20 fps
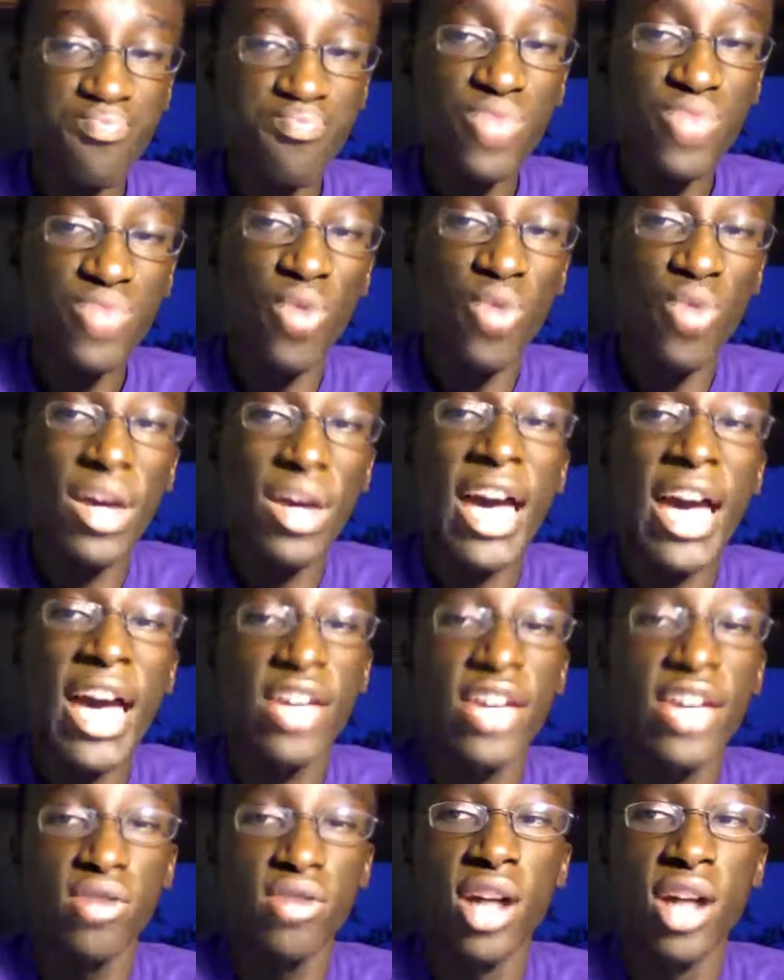why hack
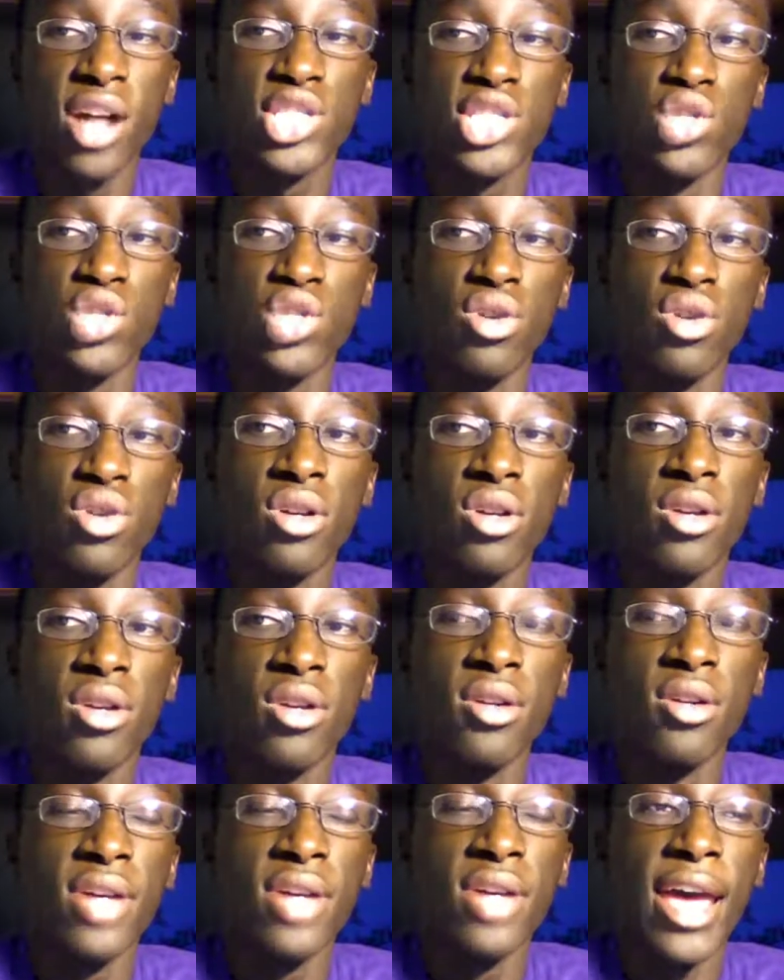your console
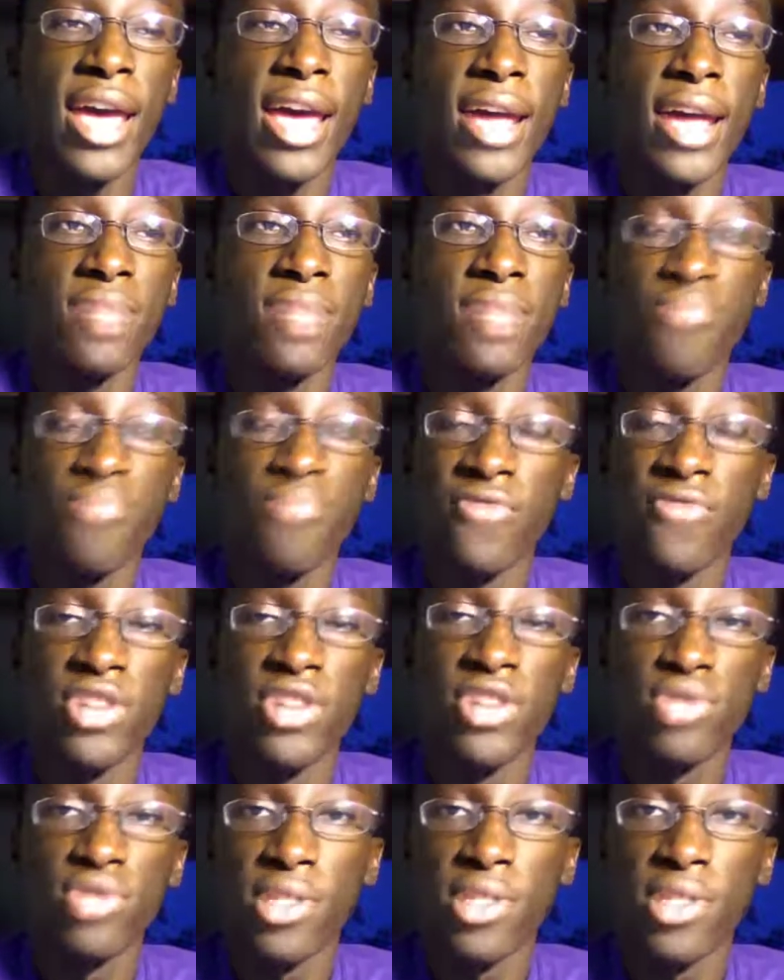and prevent
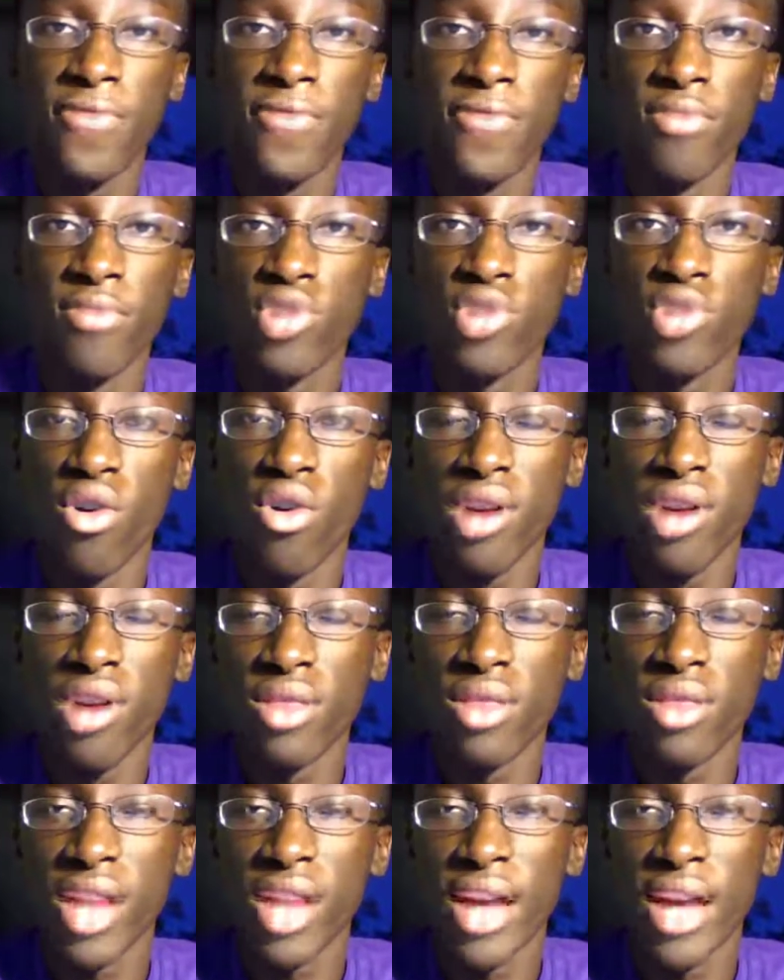yourself from going
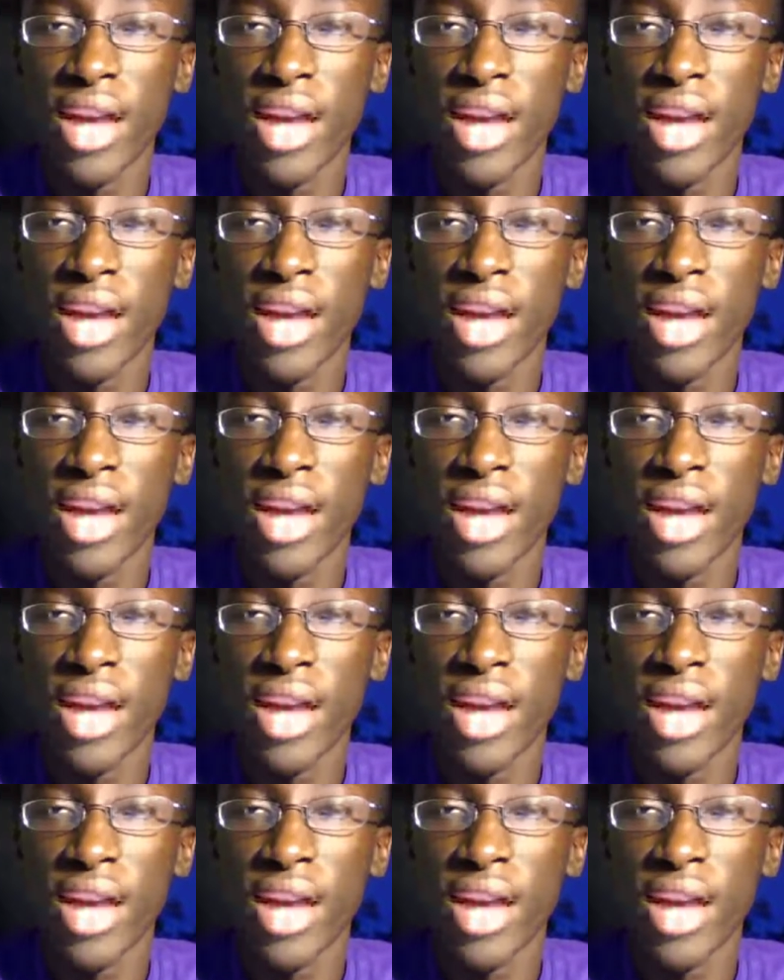online?